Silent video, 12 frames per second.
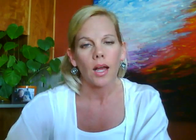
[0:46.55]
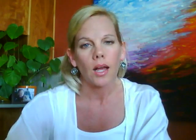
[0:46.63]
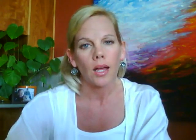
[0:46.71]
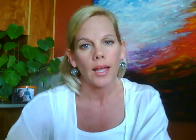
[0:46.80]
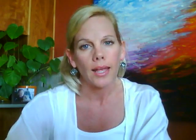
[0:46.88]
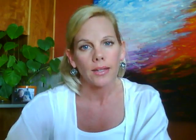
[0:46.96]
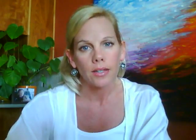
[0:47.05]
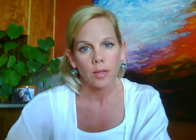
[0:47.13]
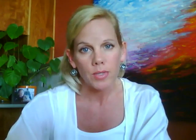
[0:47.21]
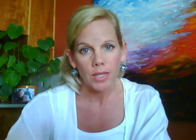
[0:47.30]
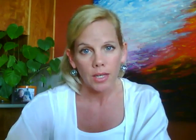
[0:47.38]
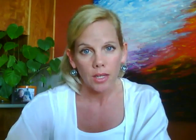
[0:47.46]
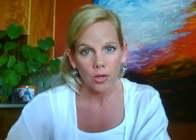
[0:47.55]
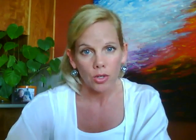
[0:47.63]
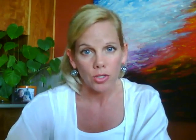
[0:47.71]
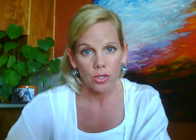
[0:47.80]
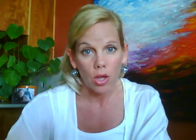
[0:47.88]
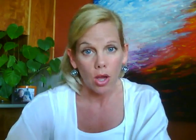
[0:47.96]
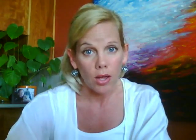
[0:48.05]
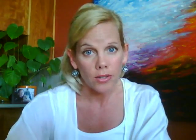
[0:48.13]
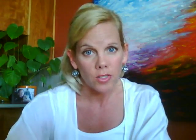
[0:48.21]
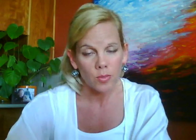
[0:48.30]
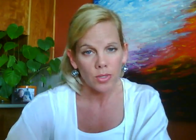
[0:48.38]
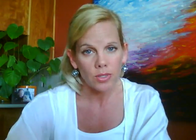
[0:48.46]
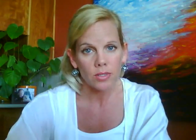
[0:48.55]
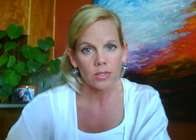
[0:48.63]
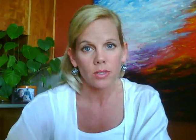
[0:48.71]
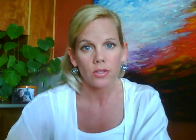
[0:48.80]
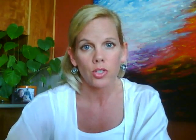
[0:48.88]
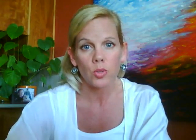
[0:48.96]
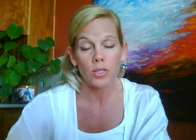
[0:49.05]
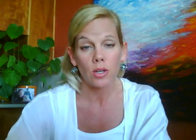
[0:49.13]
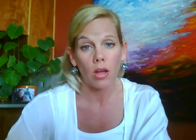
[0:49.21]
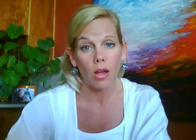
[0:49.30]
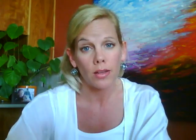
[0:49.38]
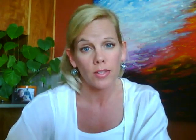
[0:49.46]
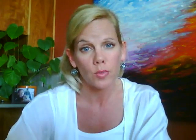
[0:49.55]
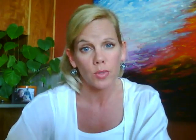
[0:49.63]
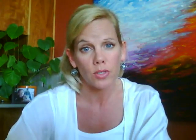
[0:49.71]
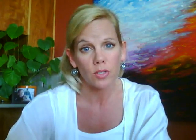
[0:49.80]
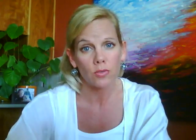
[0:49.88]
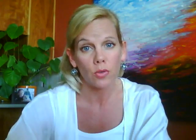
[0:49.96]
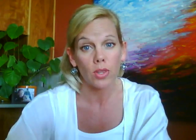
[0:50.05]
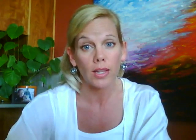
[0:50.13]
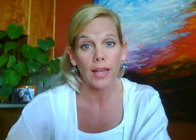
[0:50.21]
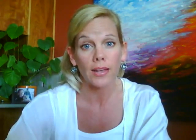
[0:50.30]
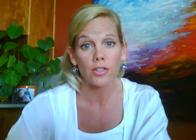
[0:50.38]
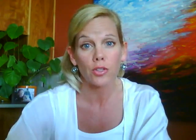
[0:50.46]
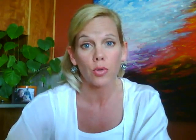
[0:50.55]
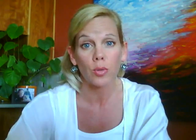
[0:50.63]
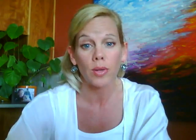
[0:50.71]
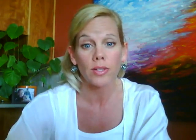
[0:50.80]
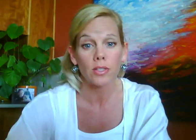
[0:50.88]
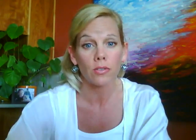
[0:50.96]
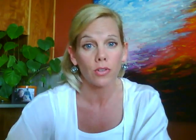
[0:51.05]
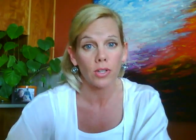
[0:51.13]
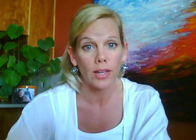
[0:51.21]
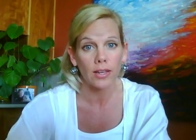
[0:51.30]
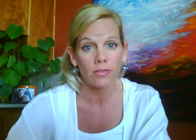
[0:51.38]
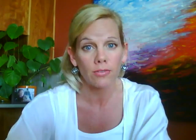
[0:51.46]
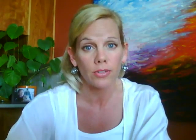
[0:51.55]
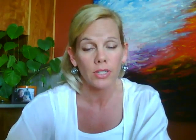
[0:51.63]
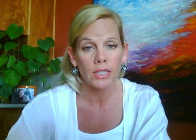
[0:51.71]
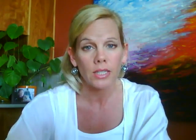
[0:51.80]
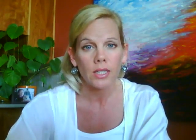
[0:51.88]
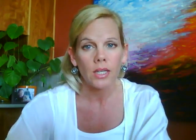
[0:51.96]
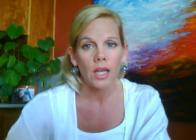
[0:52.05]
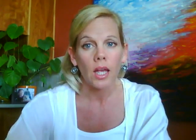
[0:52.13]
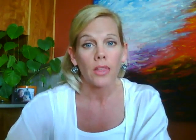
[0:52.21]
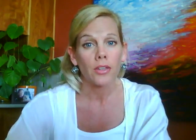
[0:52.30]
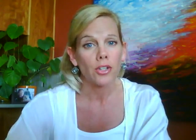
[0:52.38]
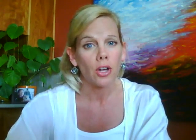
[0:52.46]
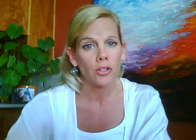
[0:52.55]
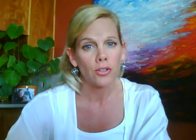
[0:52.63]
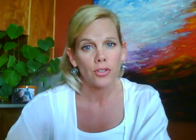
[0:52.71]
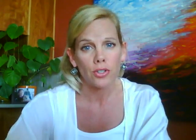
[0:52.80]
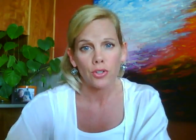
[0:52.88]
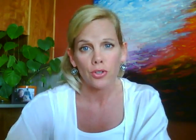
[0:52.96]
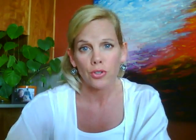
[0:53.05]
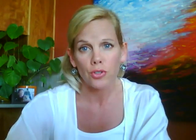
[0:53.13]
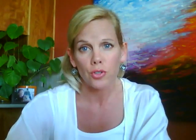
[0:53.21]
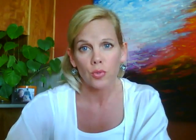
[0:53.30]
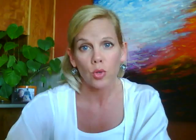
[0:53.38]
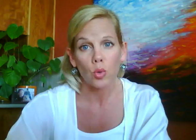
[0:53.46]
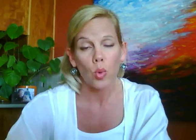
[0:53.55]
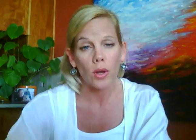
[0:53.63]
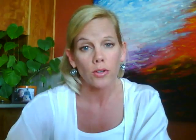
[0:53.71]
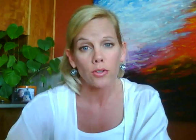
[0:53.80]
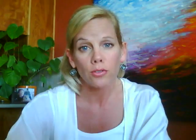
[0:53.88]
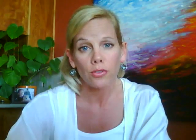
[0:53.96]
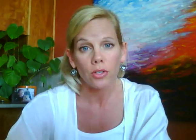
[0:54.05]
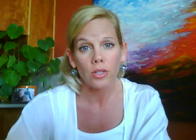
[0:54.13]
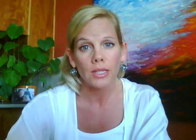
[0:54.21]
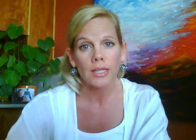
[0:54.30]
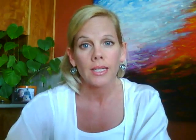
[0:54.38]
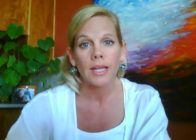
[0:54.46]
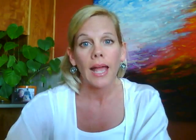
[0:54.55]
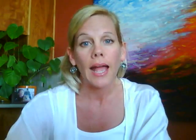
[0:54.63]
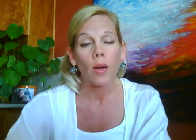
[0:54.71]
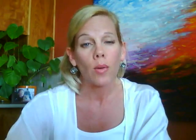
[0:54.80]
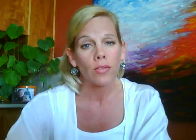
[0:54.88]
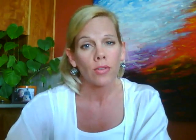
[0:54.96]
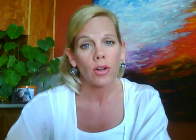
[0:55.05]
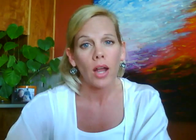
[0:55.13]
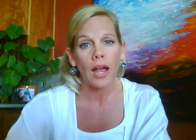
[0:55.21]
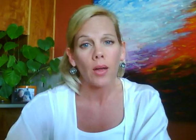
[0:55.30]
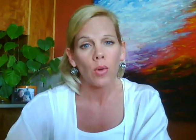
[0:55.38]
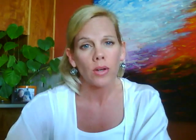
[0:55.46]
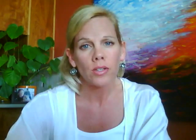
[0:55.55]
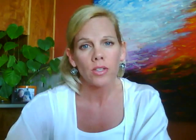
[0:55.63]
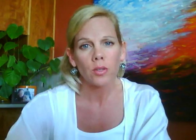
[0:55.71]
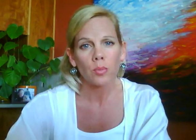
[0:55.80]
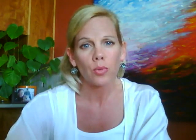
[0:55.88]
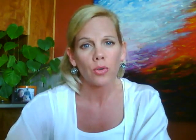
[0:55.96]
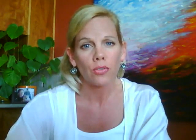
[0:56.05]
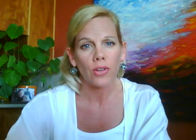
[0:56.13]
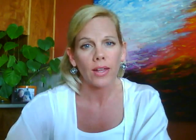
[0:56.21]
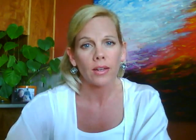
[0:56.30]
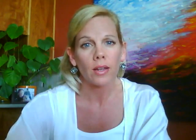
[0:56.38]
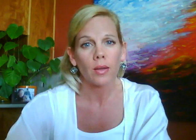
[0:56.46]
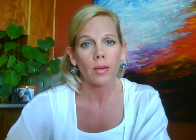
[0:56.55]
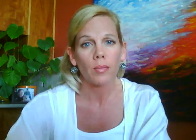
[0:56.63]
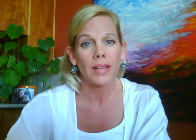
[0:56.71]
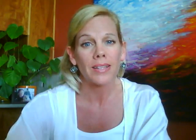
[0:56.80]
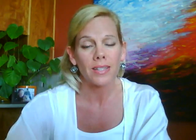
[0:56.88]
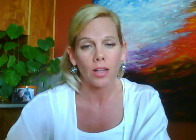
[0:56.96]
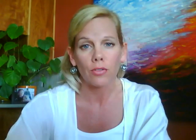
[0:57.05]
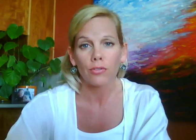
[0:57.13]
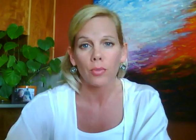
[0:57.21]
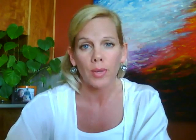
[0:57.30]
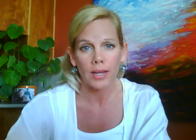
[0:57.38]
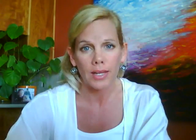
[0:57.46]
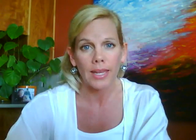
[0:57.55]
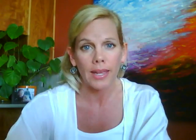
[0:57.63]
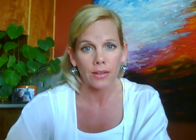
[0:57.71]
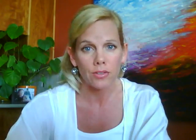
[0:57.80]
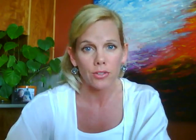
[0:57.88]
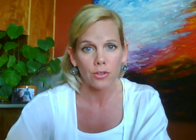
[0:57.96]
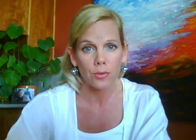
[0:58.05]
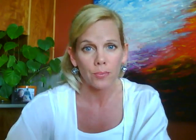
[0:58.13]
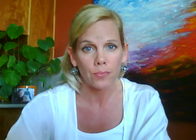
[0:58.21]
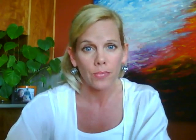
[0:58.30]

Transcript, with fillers: Uh, ended up taking her into the hospice. She was in a hospice for the last three months of her life. The doctors and nurses were wonderful. However, I wanted to prevent myself from getting cancer.